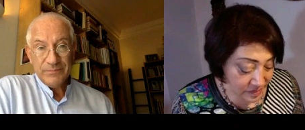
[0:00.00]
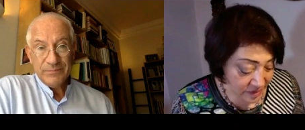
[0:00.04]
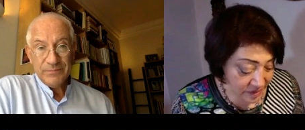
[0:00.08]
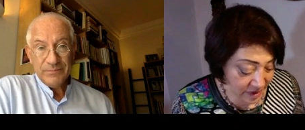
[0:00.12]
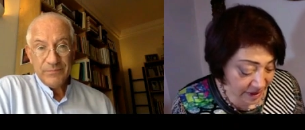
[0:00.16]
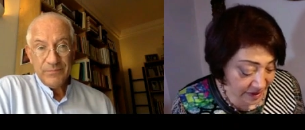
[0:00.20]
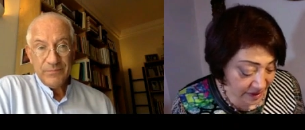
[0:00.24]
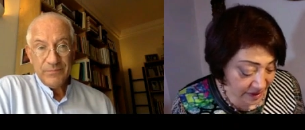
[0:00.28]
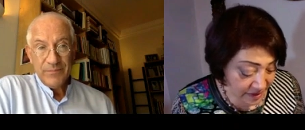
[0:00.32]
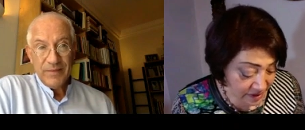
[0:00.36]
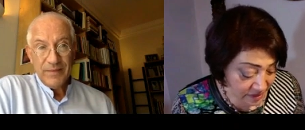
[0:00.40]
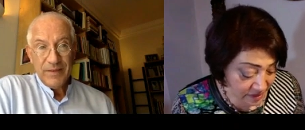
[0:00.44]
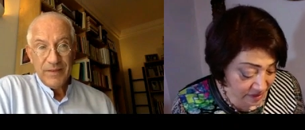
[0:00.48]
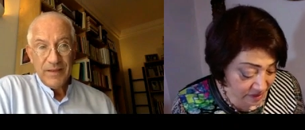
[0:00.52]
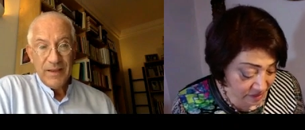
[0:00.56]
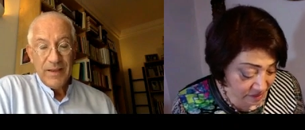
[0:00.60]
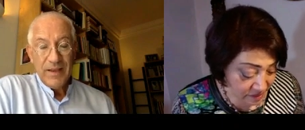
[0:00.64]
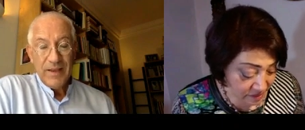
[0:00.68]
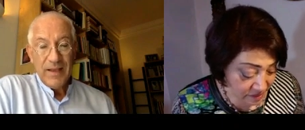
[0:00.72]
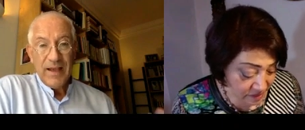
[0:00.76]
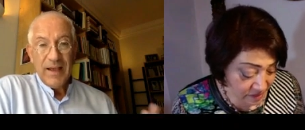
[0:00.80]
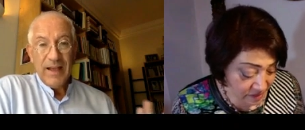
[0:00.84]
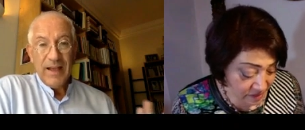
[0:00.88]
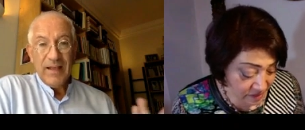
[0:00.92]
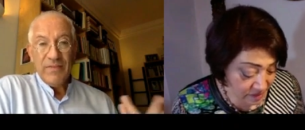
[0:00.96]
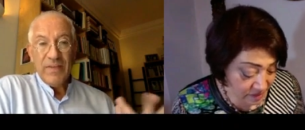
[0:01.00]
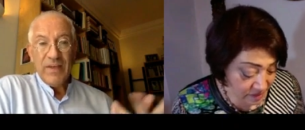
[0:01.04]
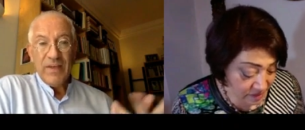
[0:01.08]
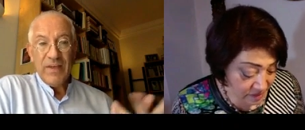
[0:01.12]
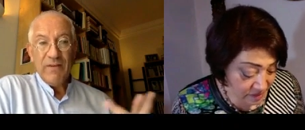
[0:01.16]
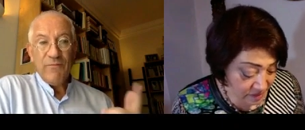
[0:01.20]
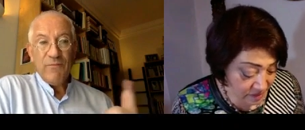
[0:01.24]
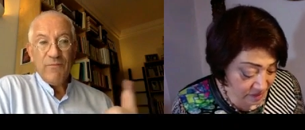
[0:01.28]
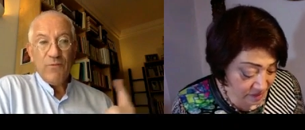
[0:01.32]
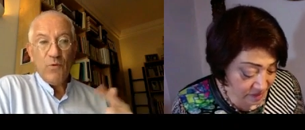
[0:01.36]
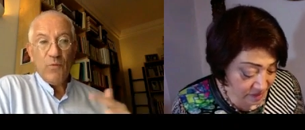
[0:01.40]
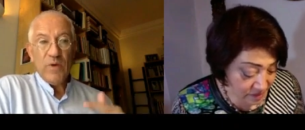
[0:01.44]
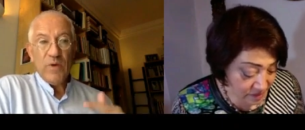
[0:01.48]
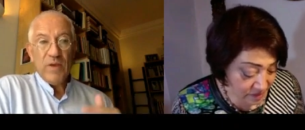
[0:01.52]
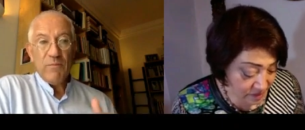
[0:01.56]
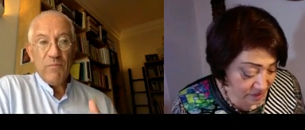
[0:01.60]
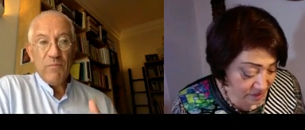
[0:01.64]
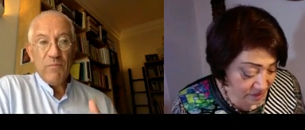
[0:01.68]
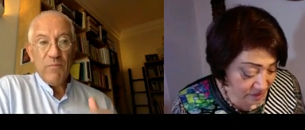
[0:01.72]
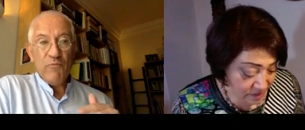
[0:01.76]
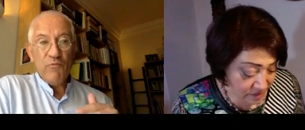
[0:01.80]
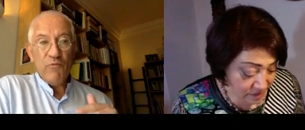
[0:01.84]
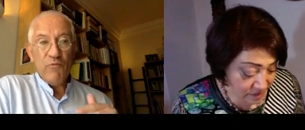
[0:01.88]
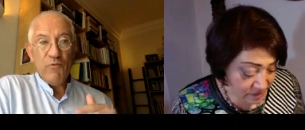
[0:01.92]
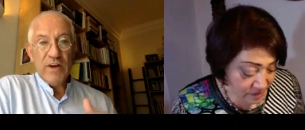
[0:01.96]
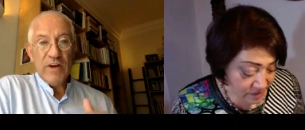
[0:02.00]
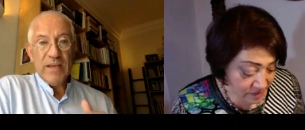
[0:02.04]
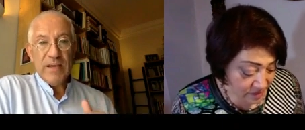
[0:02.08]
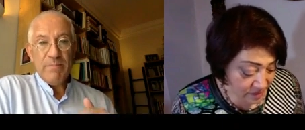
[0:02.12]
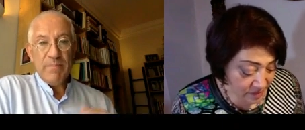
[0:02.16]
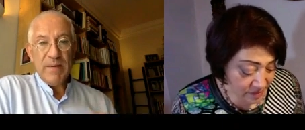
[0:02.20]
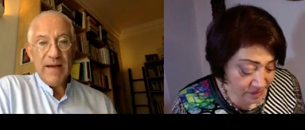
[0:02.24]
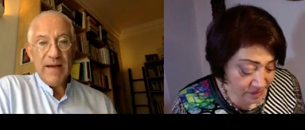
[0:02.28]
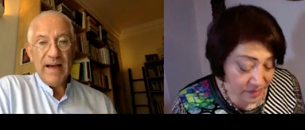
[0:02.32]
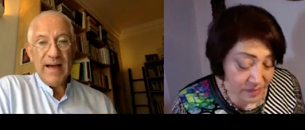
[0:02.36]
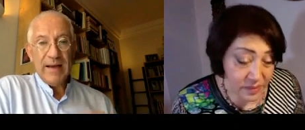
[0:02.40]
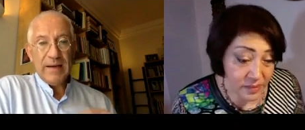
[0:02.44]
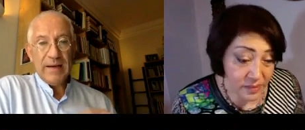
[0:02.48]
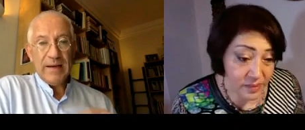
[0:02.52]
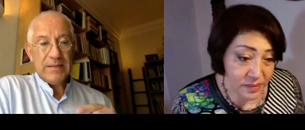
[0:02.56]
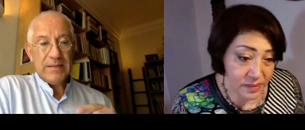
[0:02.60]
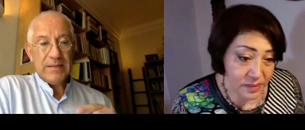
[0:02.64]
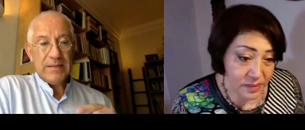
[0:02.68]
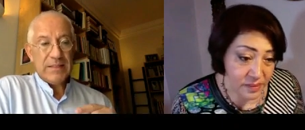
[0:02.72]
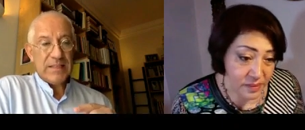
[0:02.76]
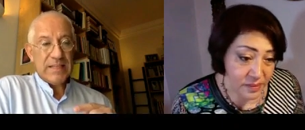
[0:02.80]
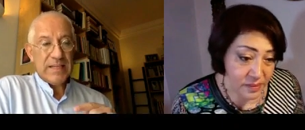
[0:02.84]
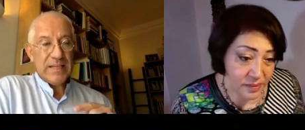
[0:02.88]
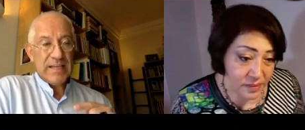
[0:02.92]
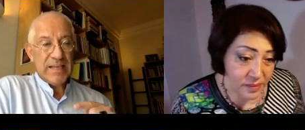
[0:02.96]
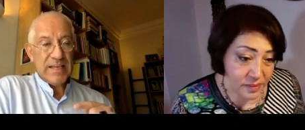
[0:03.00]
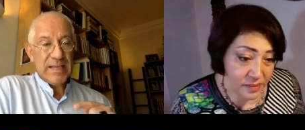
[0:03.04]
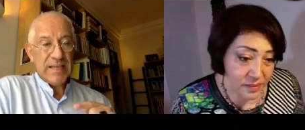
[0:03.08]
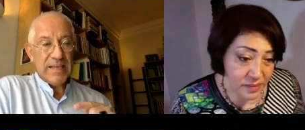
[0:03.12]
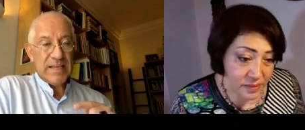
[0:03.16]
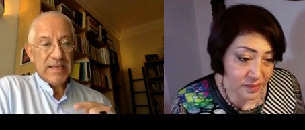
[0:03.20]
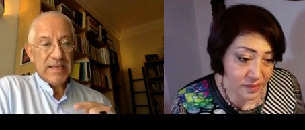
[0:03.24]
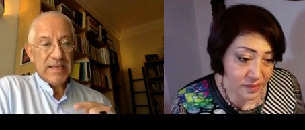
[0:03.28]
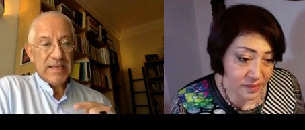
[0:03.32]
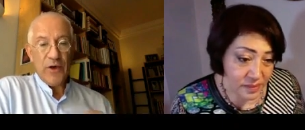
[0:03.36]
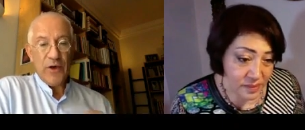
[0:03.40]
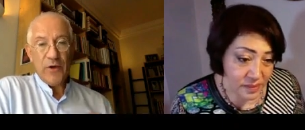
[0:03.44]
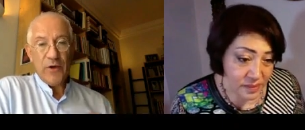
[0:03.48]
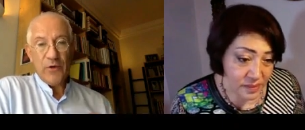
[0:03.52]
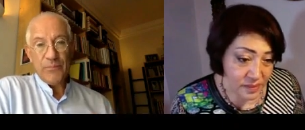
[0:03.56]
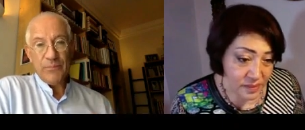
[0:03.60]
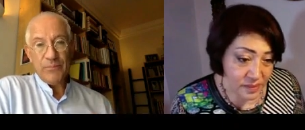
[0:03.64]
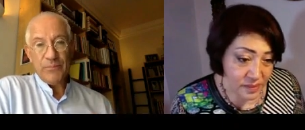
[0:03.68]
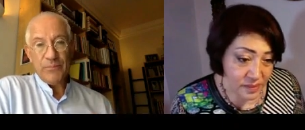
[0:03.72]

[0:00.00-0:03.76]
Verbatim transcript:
Speaker 1: Nice. And therefore, we rebalance the ego.